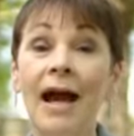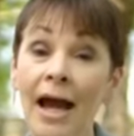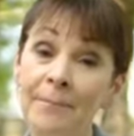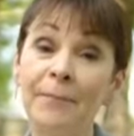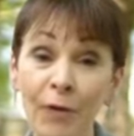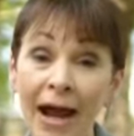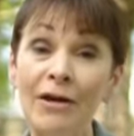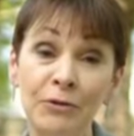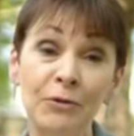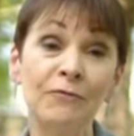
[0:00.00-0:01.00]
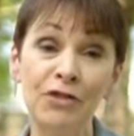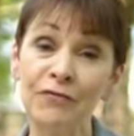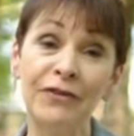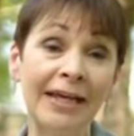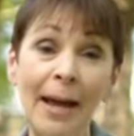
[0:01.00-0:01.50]
I'm proud to have
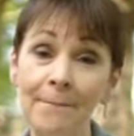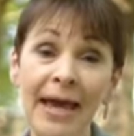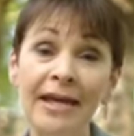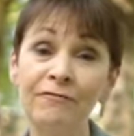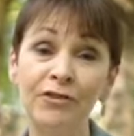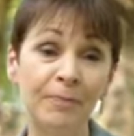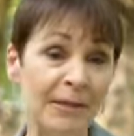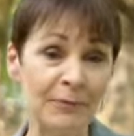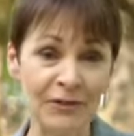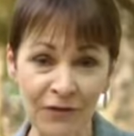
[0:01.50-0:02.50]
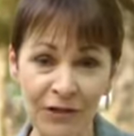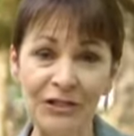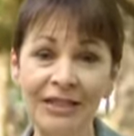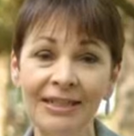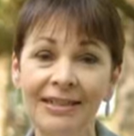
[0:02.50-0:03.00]
driven the campaign for a people's
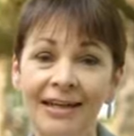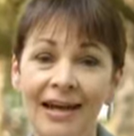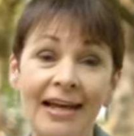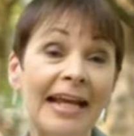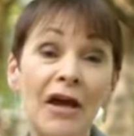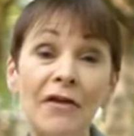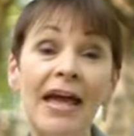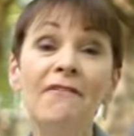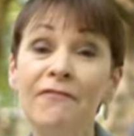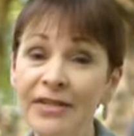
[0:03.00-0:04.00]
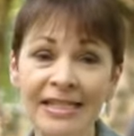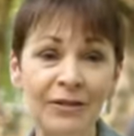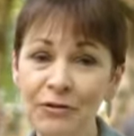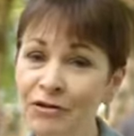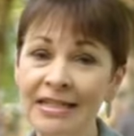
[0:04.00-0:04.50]
vote, and I know that every
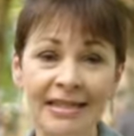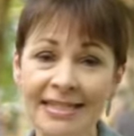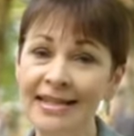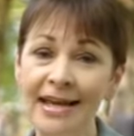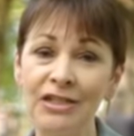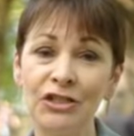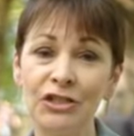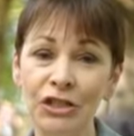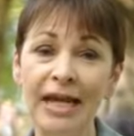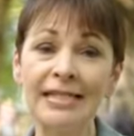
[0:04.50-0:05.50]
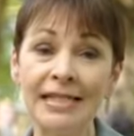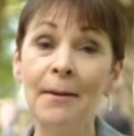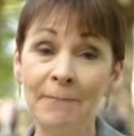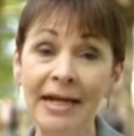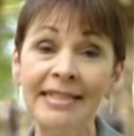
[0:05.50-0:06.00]
single Green in this election shares
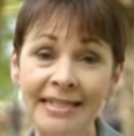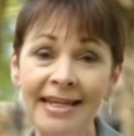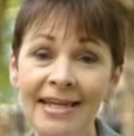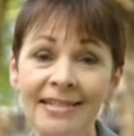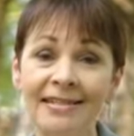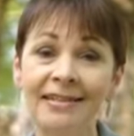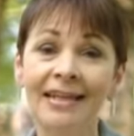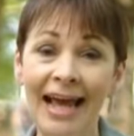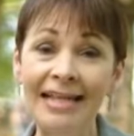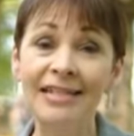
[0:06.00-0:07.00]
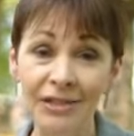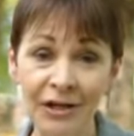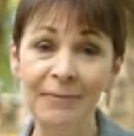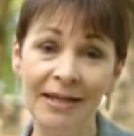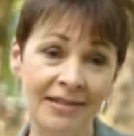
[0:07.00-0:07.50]
my dedication and
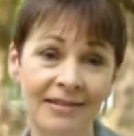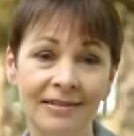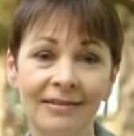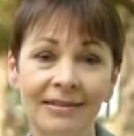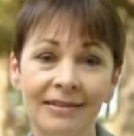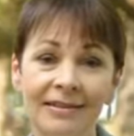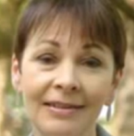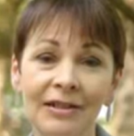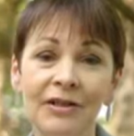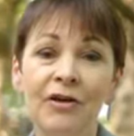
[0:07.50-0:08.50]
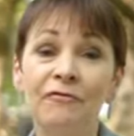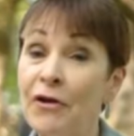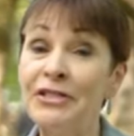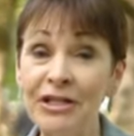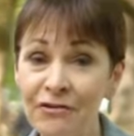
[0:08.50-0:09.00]
determination.
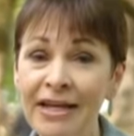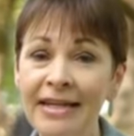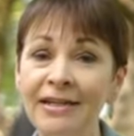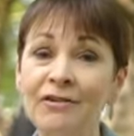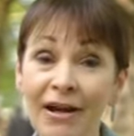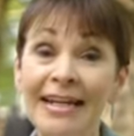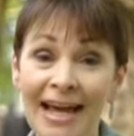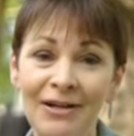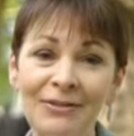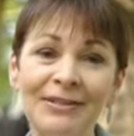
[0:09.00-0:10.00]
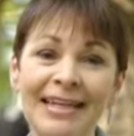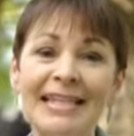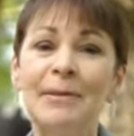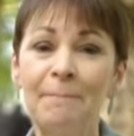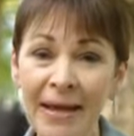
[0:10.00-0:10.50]
Voting Green right now
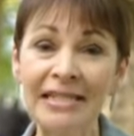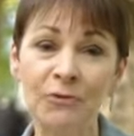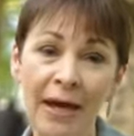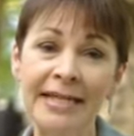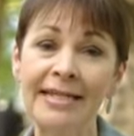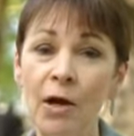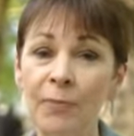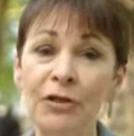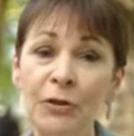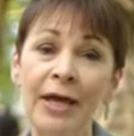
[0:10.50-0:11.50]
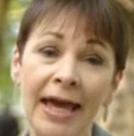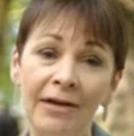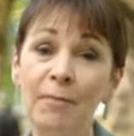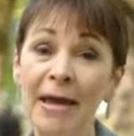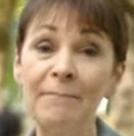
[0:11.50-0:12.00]
is the best way to help the
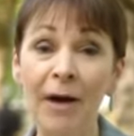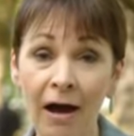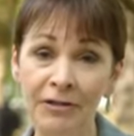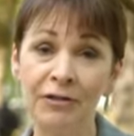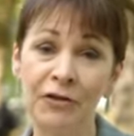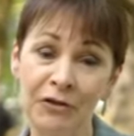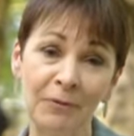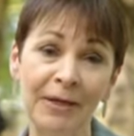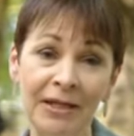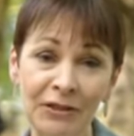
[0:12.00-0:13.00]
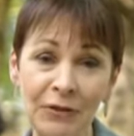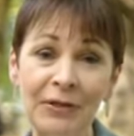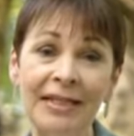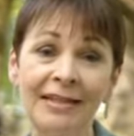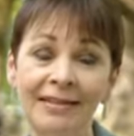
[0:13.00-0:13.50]
UK remain part of the European
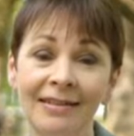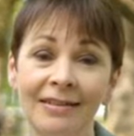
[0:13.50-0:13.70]
Union.